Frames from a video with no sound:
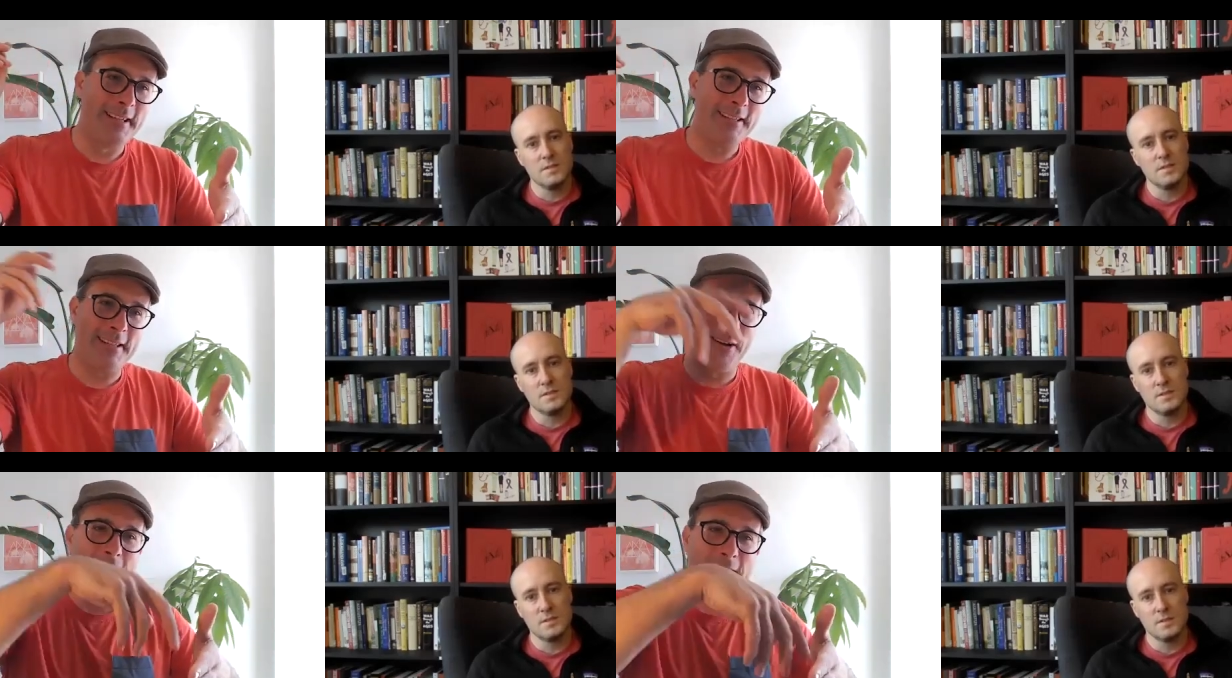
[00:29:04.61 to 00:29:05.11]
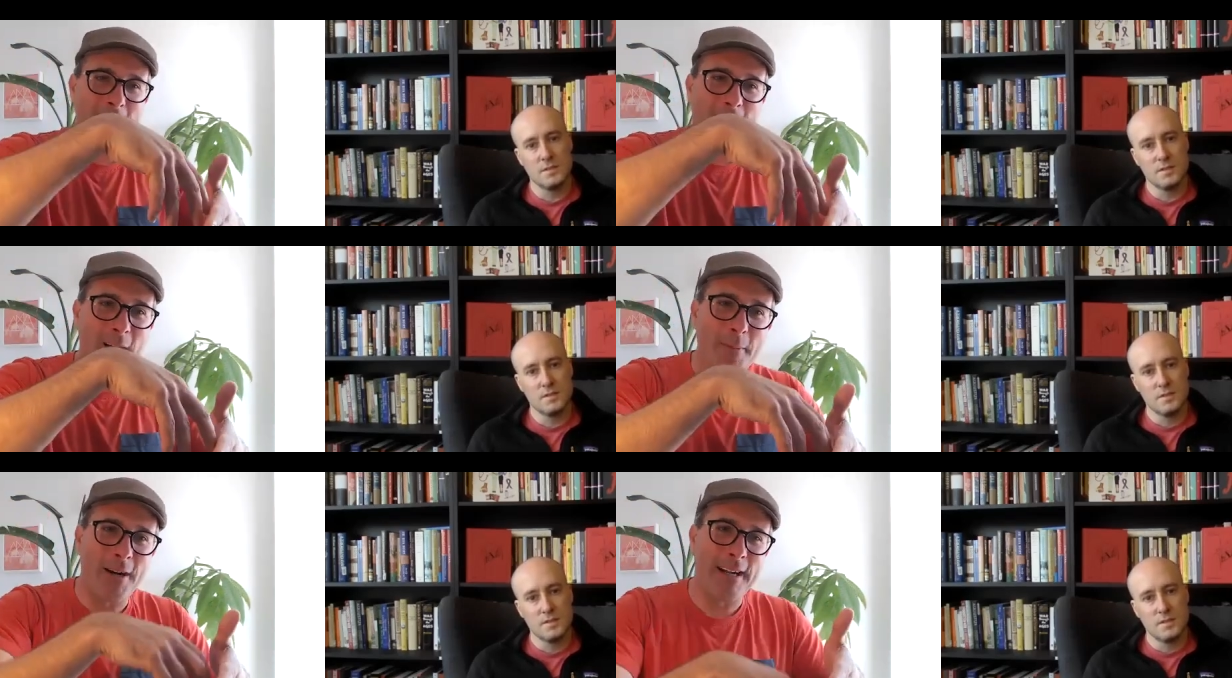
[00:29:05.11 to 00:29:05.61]
Speaker 1: sound gets
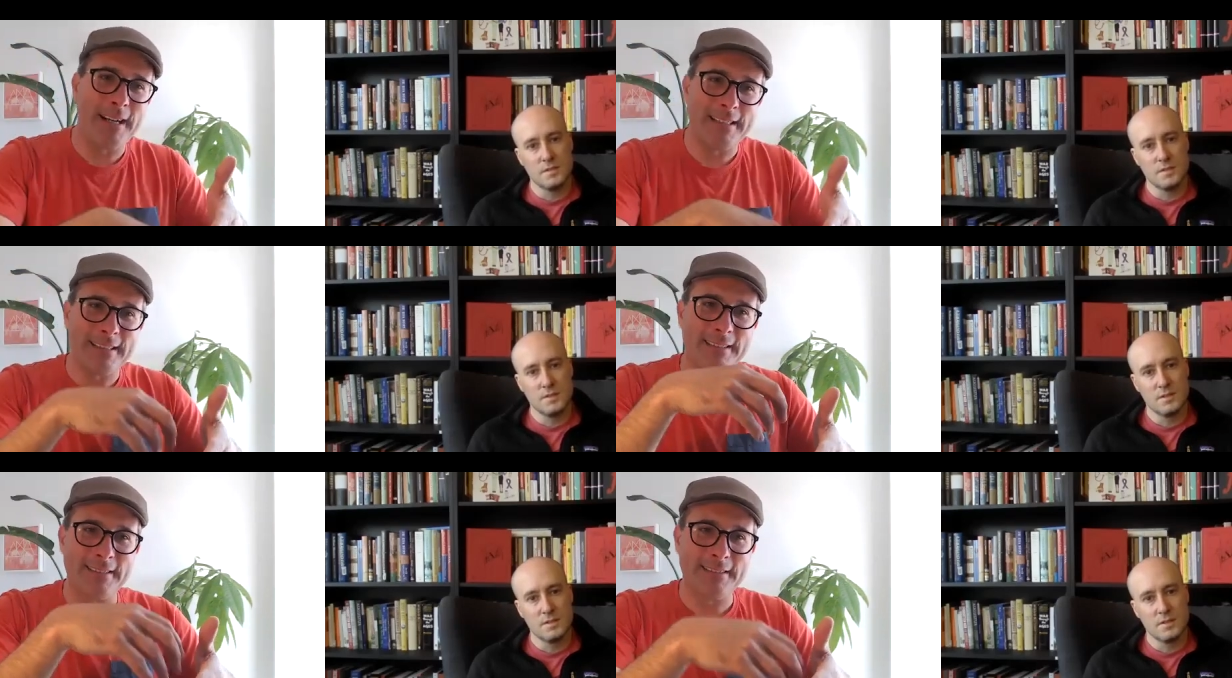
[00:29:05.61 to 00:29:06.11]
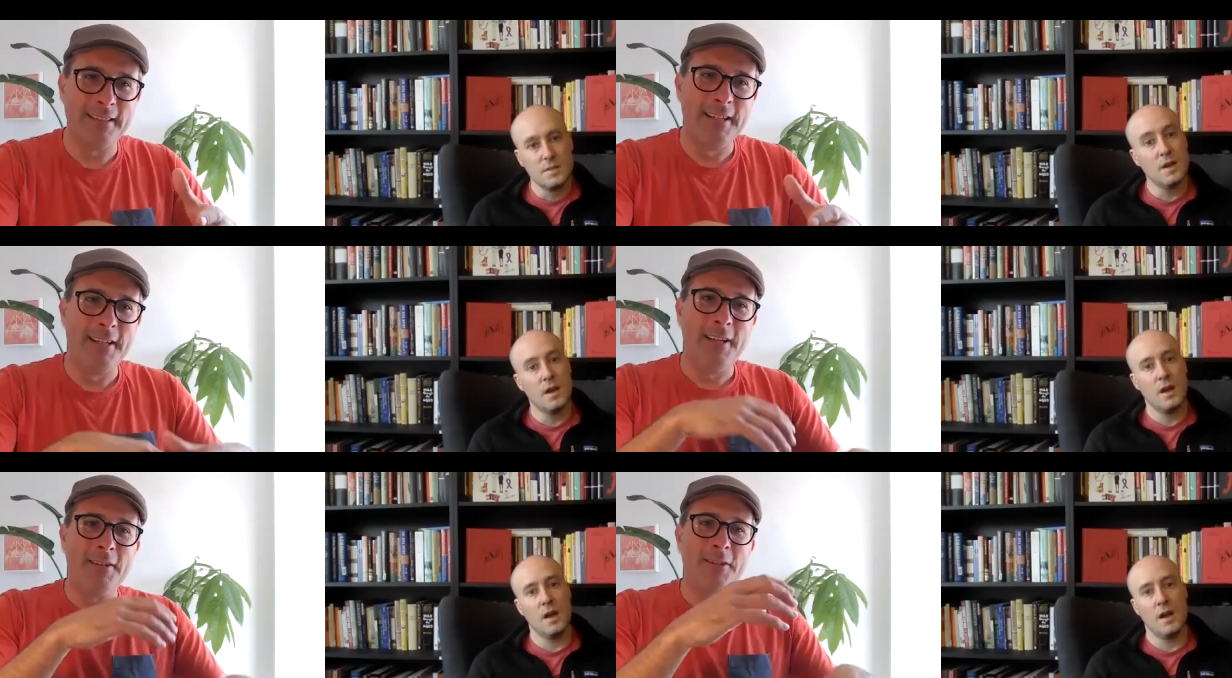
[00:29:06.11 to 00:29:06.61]
caught behind it and
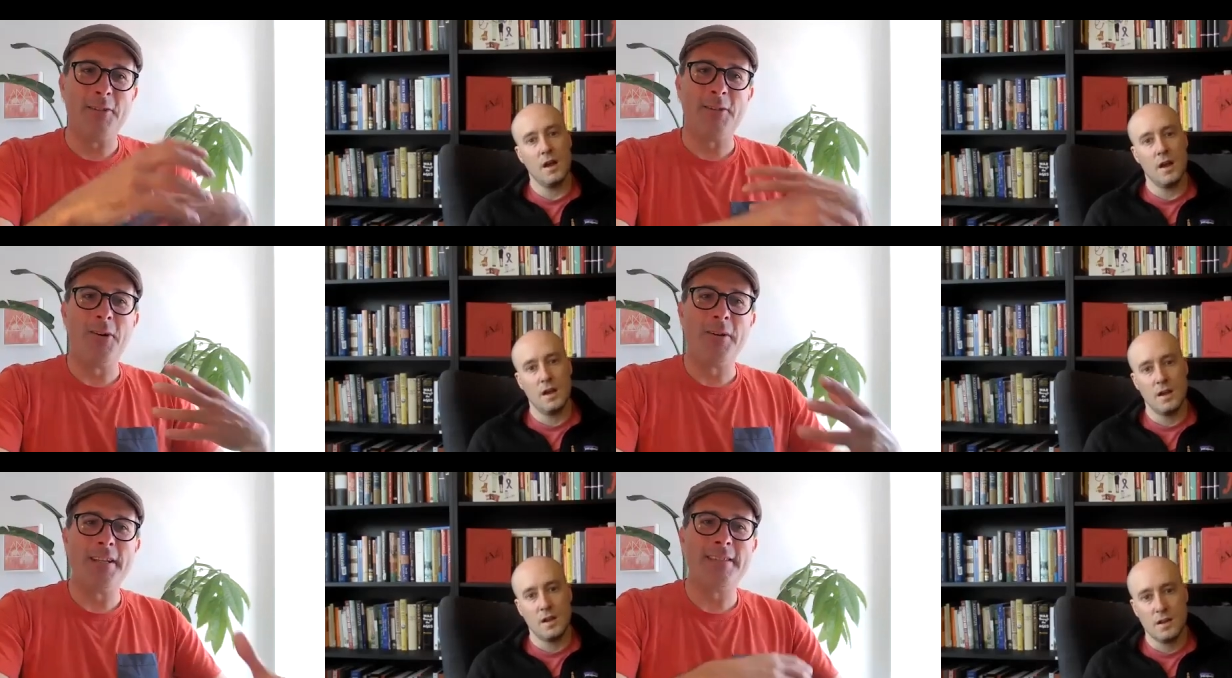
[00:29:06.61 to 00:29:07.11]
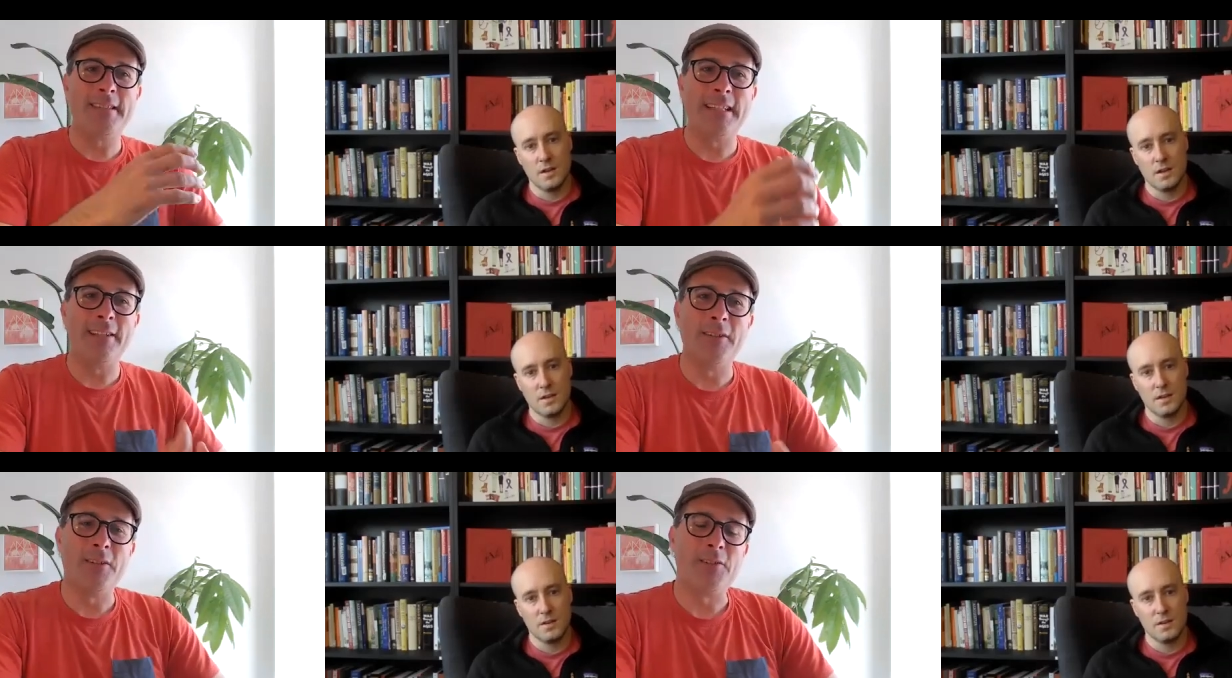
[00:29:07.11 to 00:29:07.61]
so there's always neat
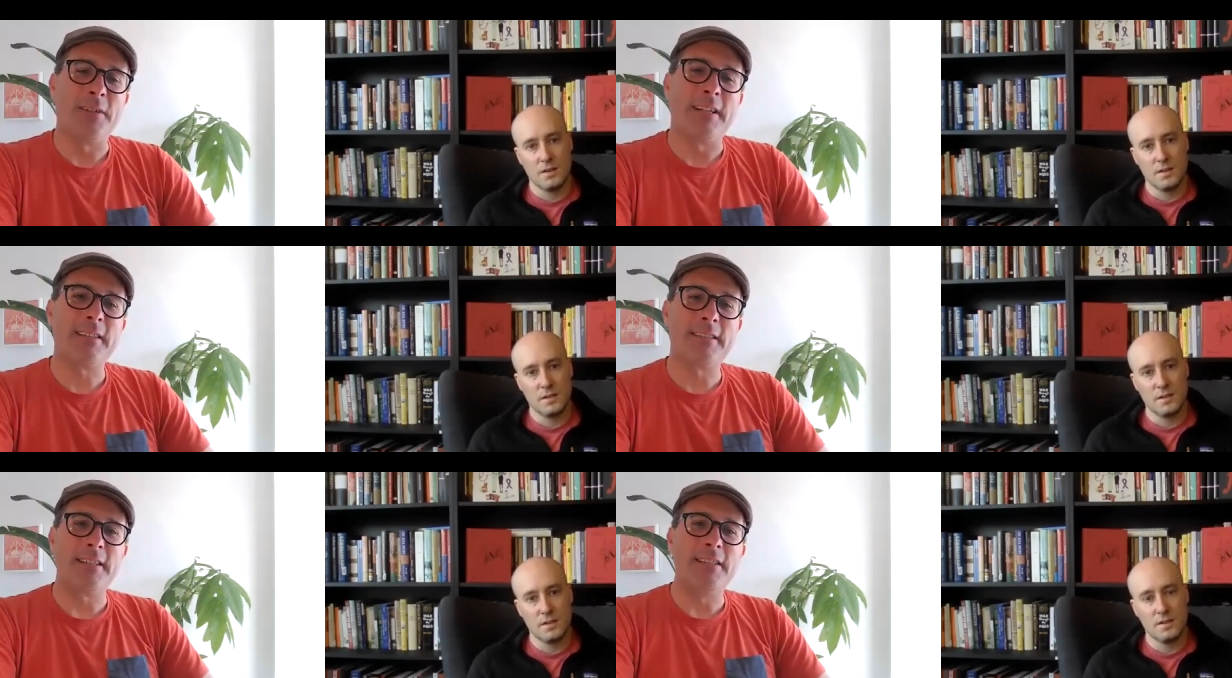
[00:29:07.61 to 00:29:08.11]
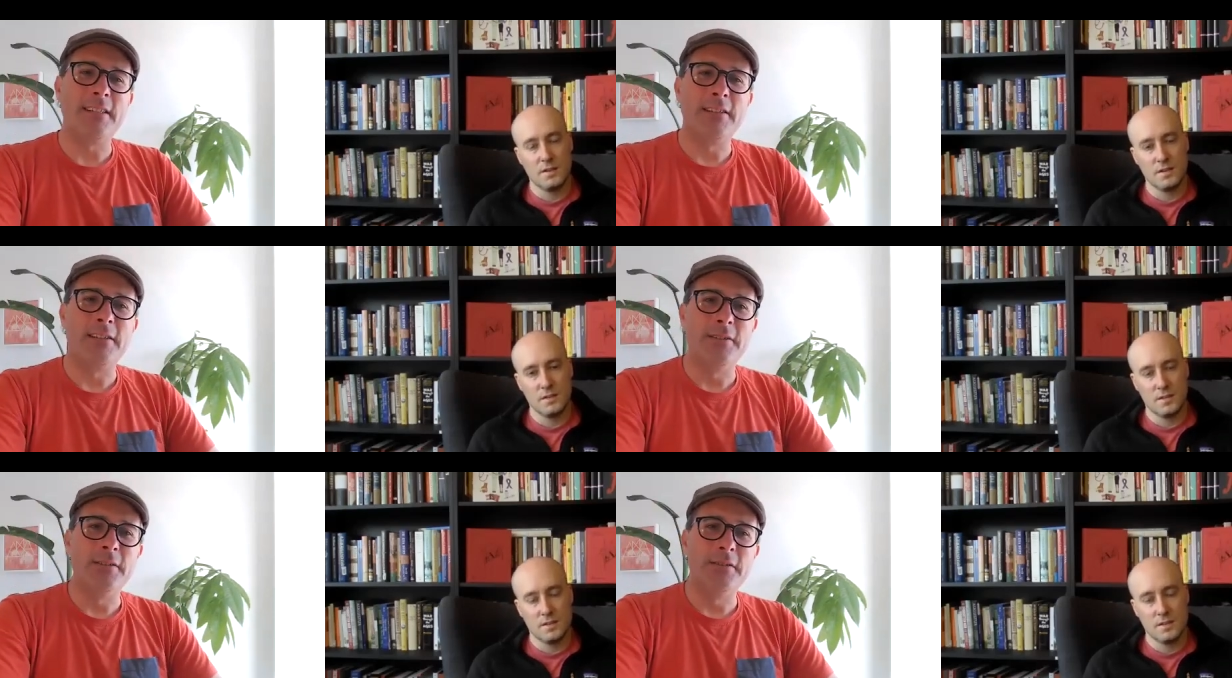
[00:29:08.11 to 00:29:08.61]
little tricks that you can
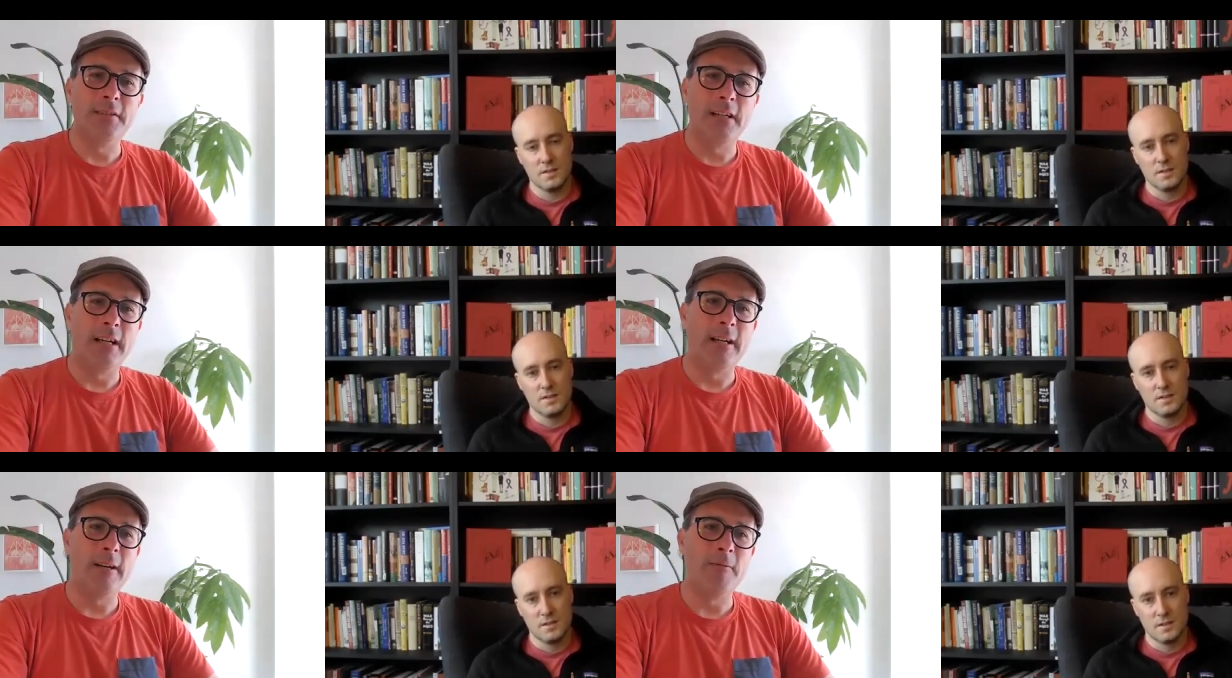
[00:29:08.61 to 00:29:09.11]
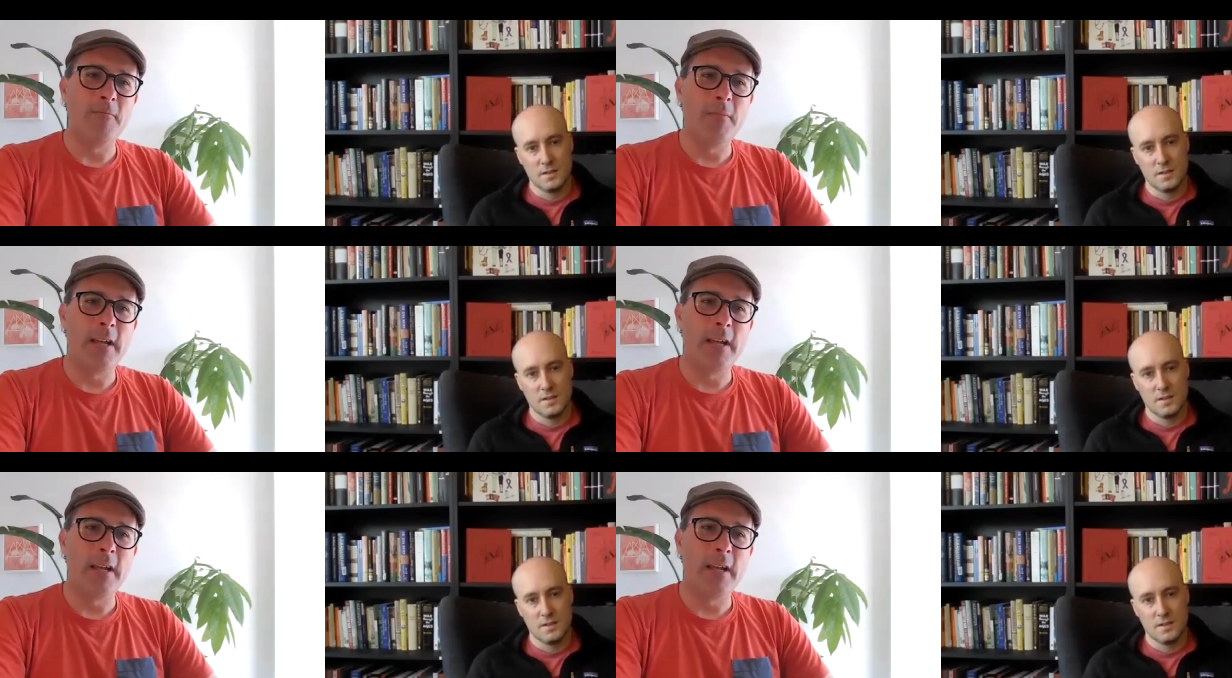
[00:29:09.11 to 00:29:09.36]
do um,